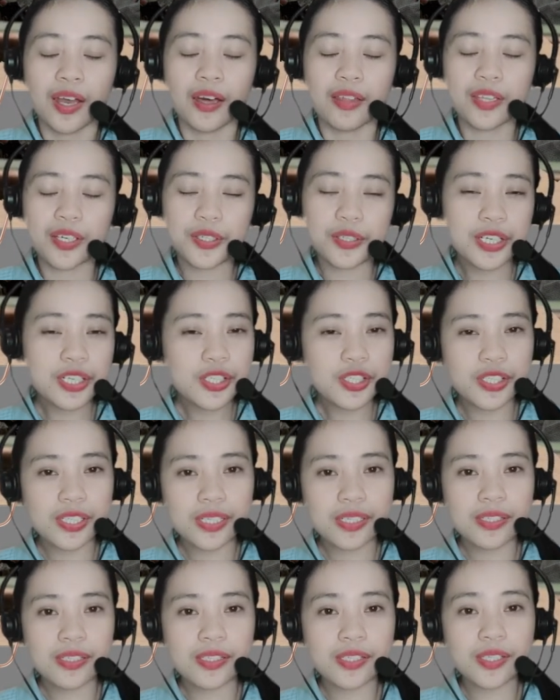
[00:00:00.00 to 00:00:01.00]
The
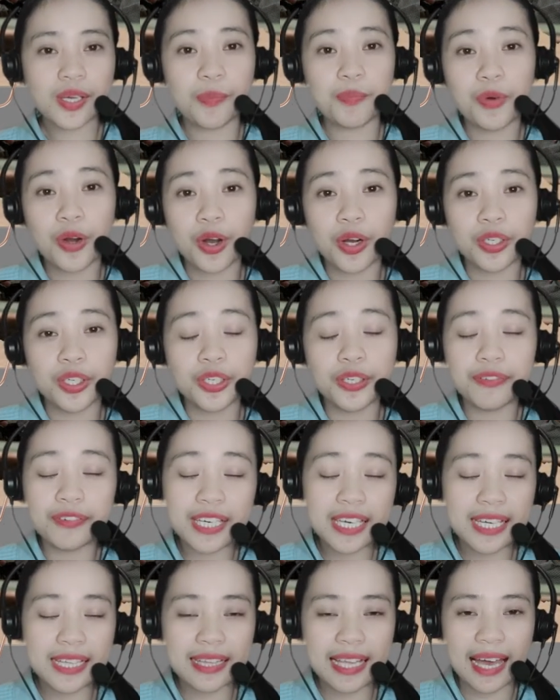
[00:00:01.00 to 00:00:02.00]
Christians among you
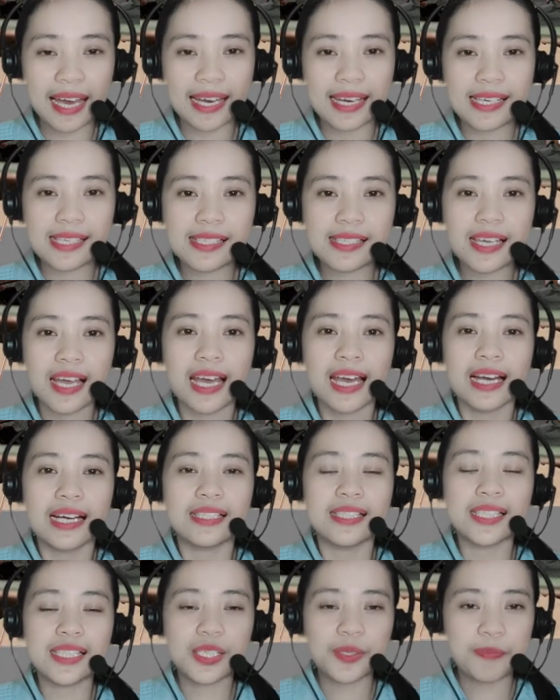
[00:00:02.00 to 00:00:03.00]
realize
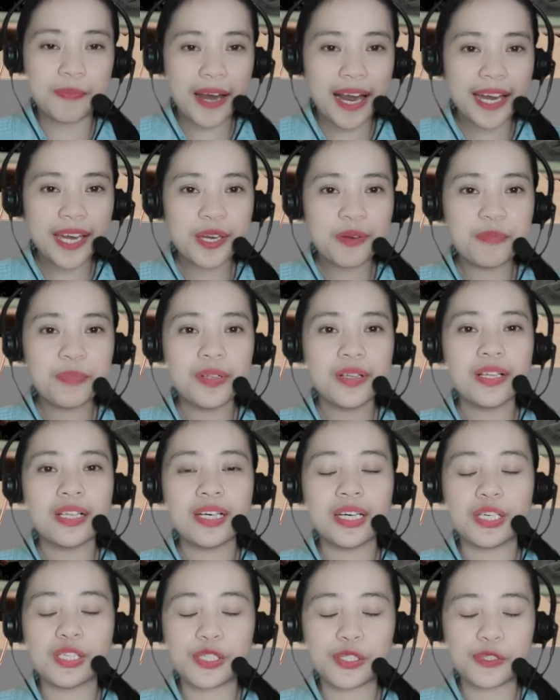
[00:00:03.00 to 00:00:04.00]
that the Bible
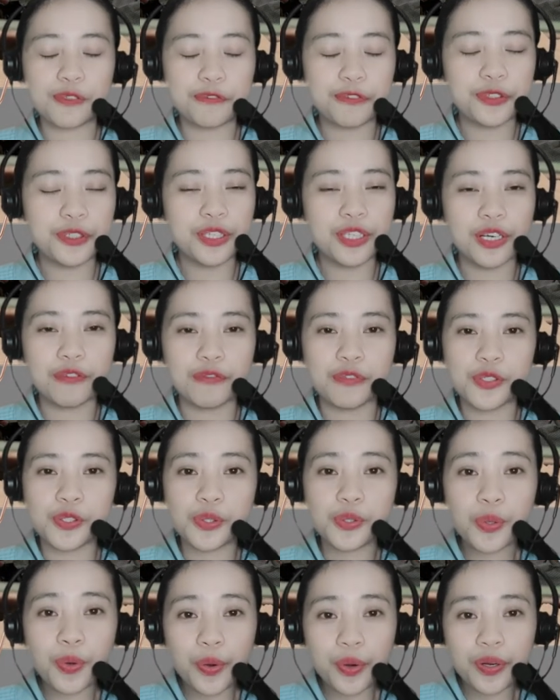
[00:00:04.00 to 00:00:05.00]
is full of
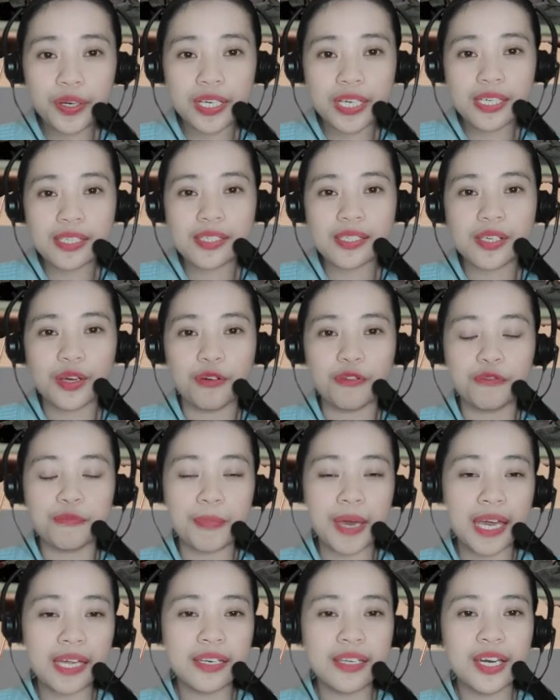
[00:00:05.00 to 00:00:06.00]
stories of
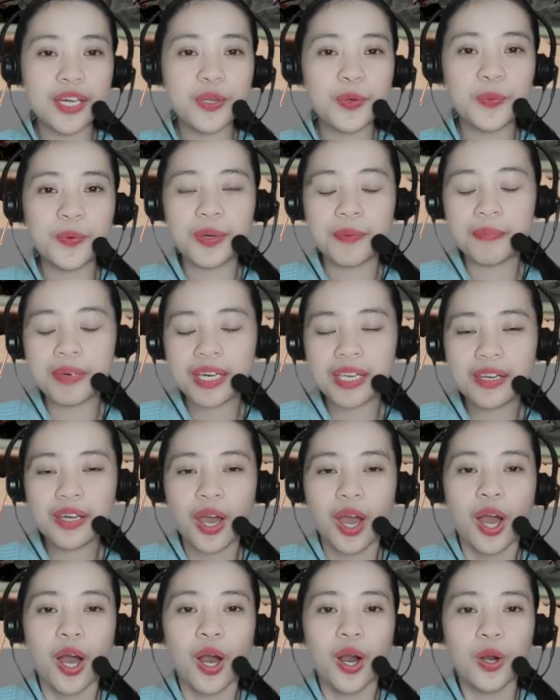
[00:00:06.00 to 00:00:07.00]
men and women
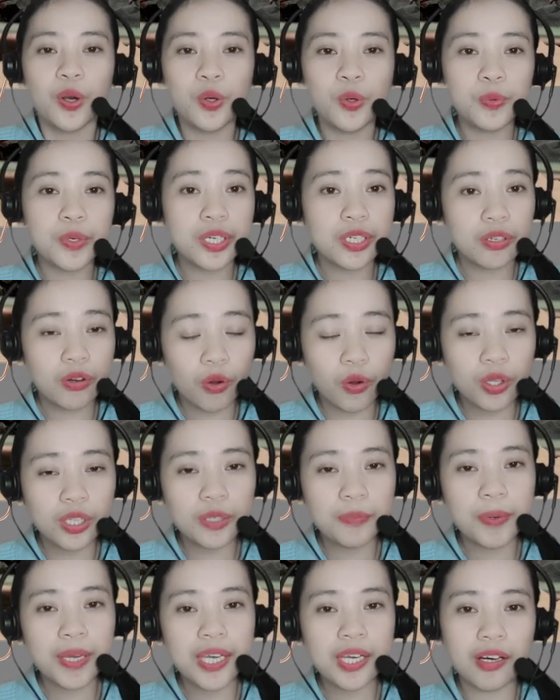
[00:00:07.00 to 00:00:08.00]
who were called
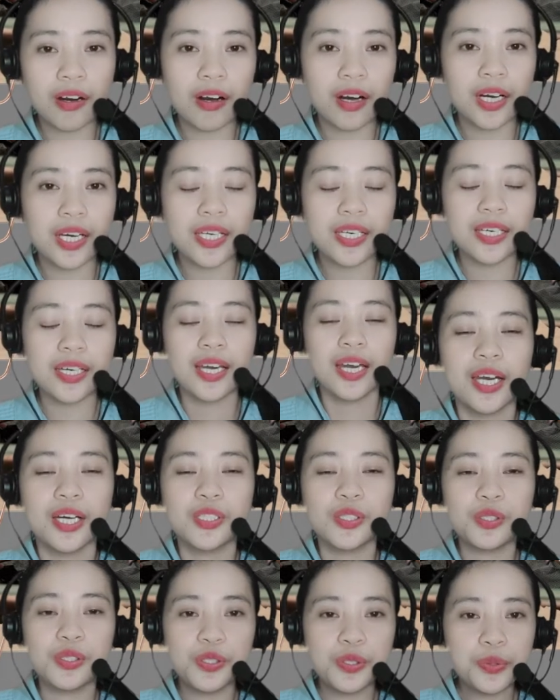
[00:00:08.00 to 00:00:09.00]
by God to
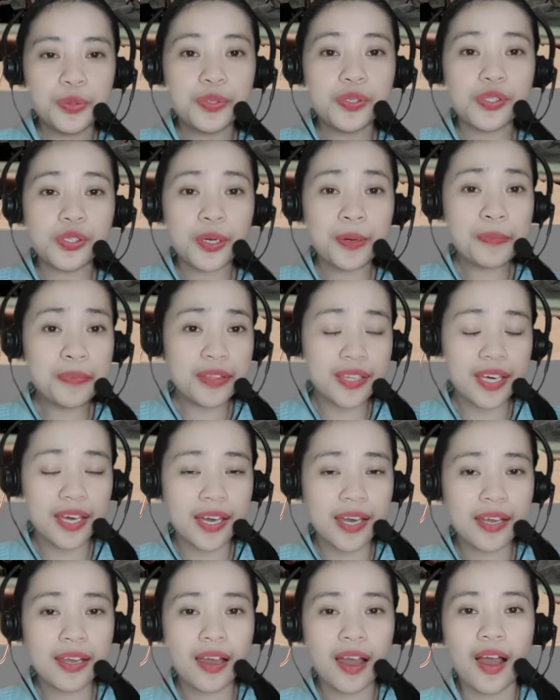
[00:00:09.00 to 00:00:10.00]
do
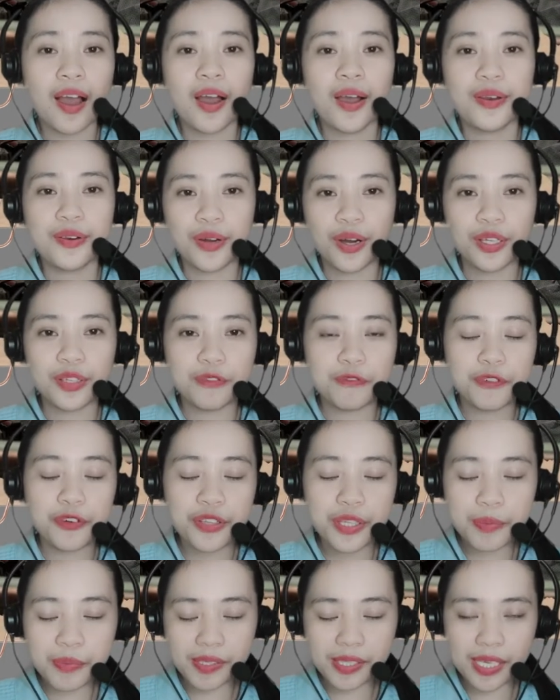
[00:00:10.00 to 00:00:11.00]
something not for
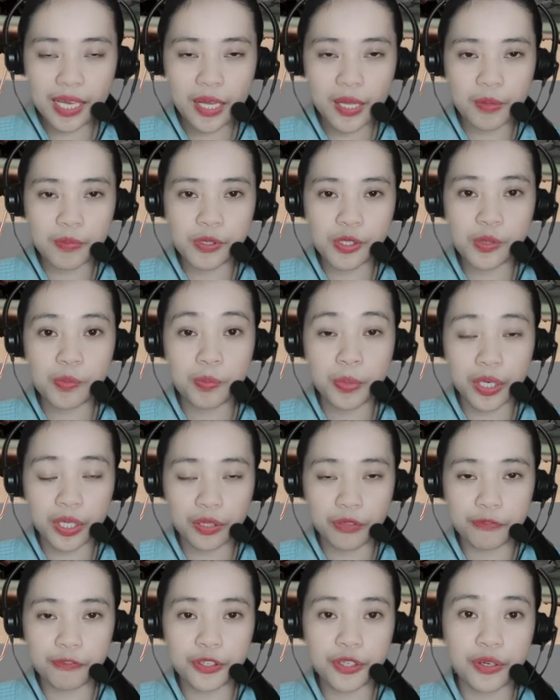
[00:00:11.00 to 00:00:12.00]
themselves but
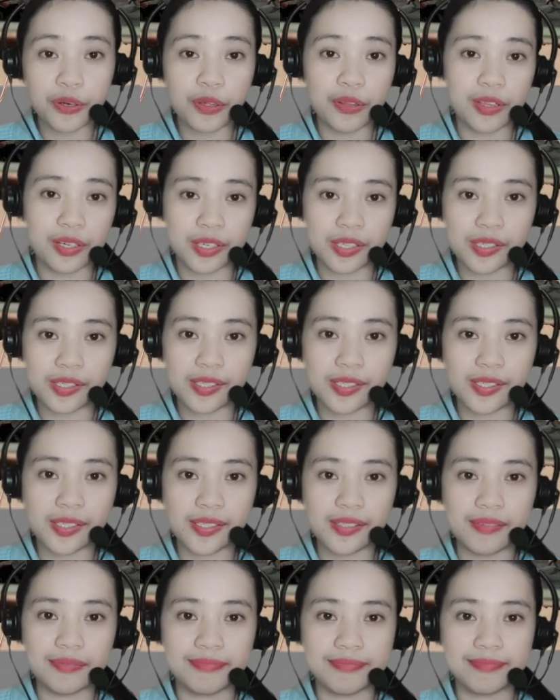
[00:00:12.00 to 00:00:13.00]
for
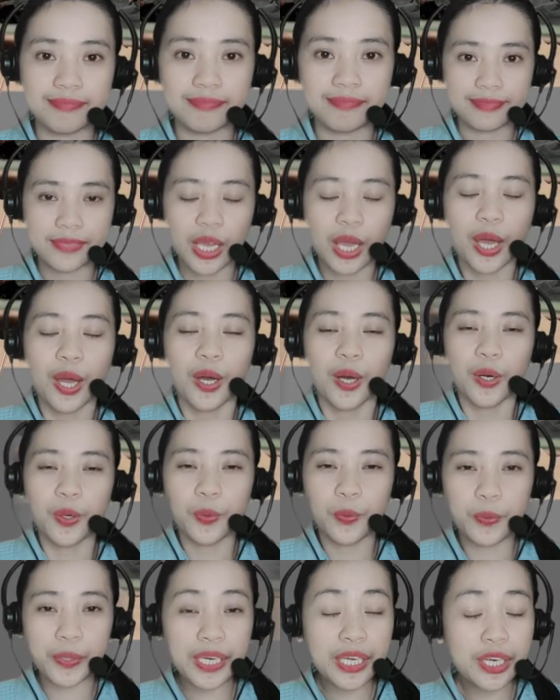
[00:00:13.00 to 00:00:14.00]
others.
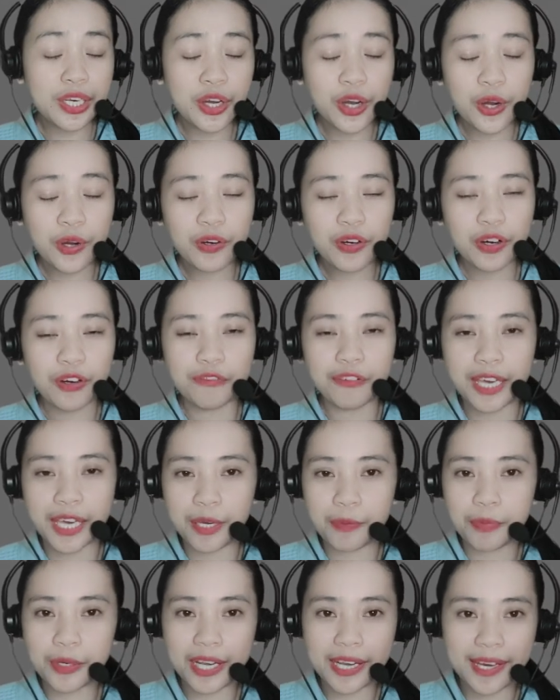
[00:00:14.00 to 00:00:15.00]
We know of
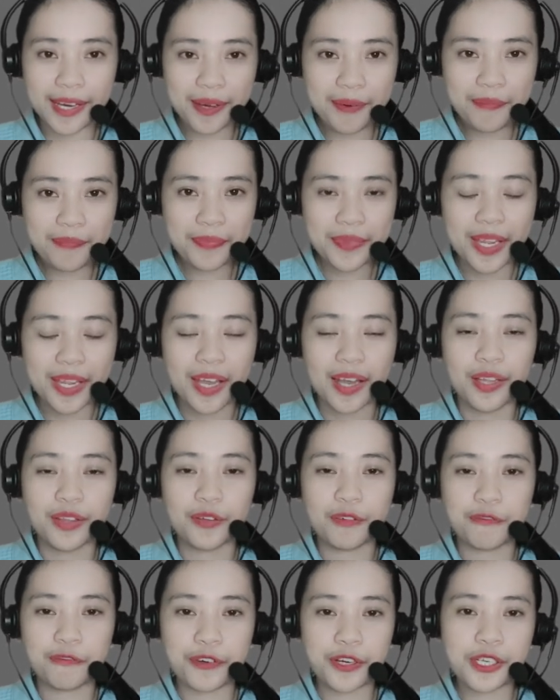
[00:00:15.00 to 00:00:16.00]
Abraham, the
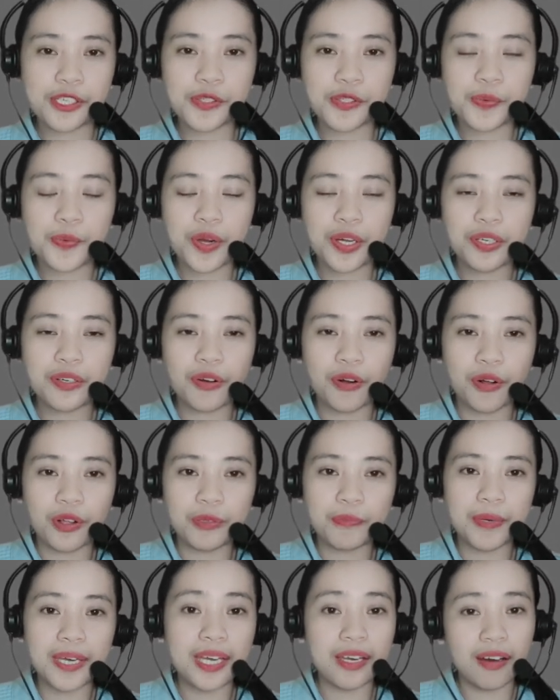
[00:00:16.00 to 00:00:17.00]
first one called
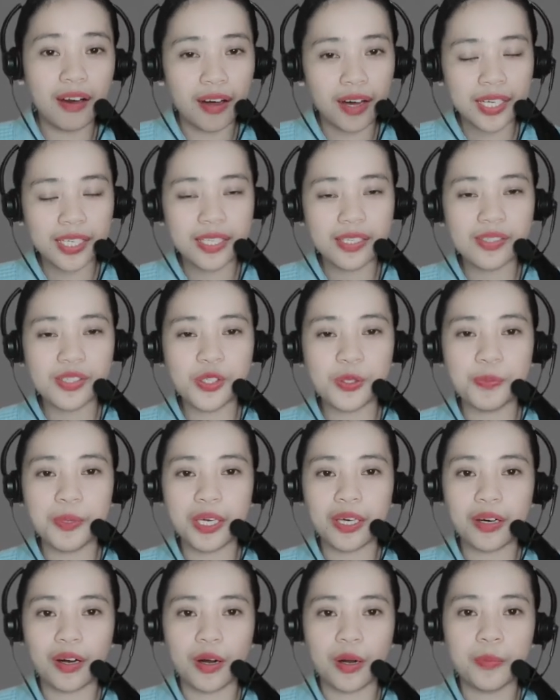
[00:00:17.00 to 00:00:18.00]
by God to
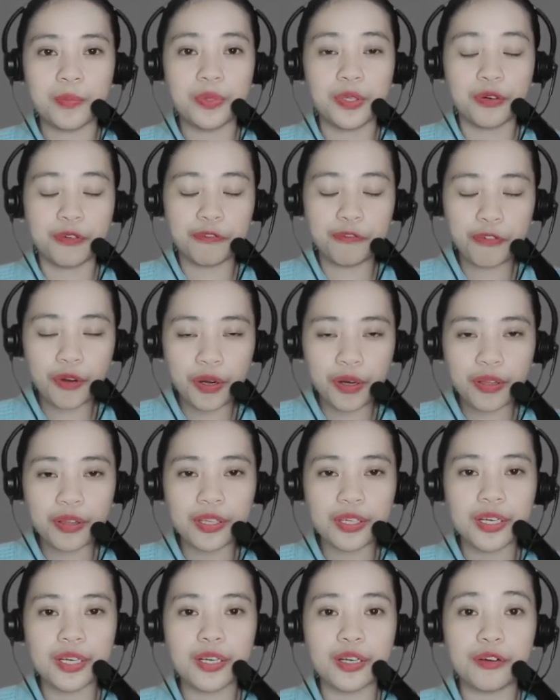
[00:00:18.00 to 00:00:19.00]
become the
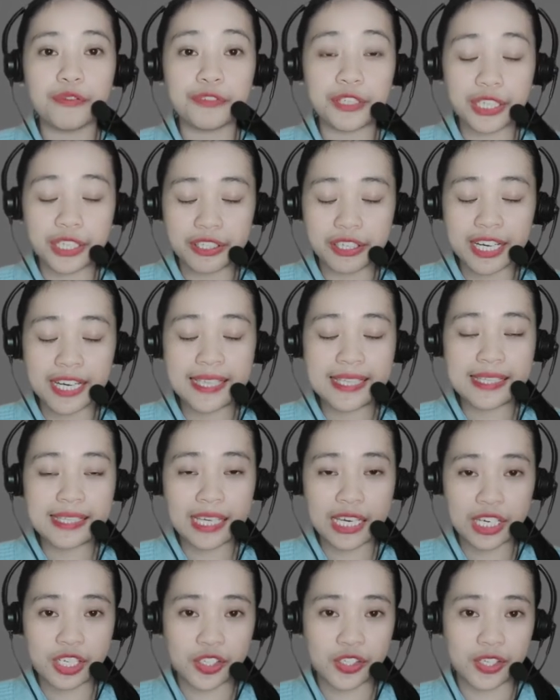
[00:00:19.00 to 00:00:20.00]
father of a great
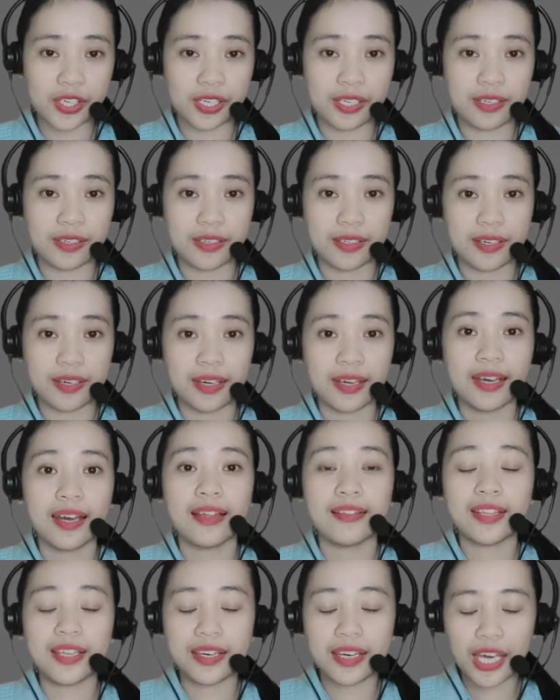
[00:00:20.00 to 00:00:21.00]
nation,
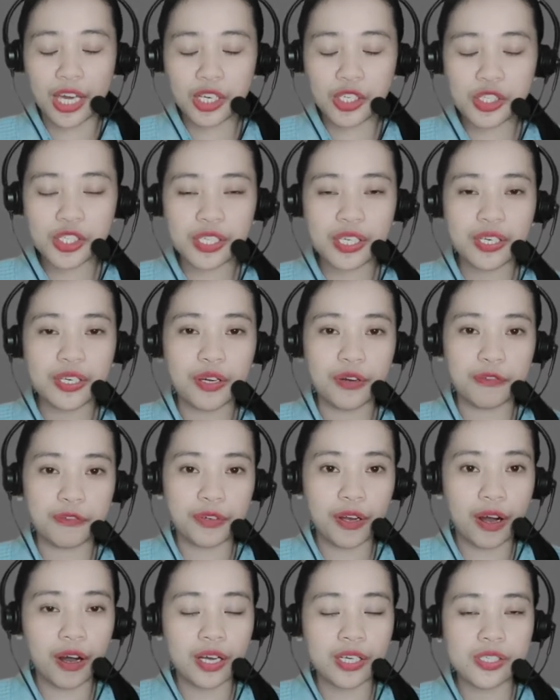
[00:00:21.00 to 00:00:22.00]
the nation of
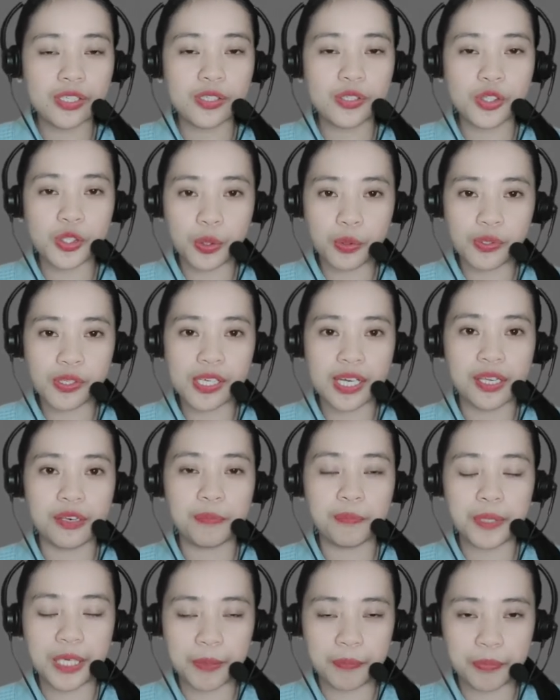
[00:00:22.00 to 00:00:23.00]
God's chosen
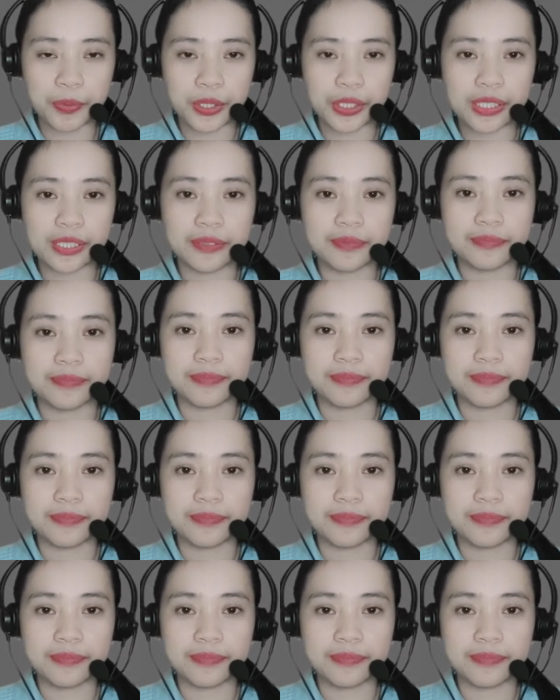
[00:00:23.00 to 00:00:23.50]
people.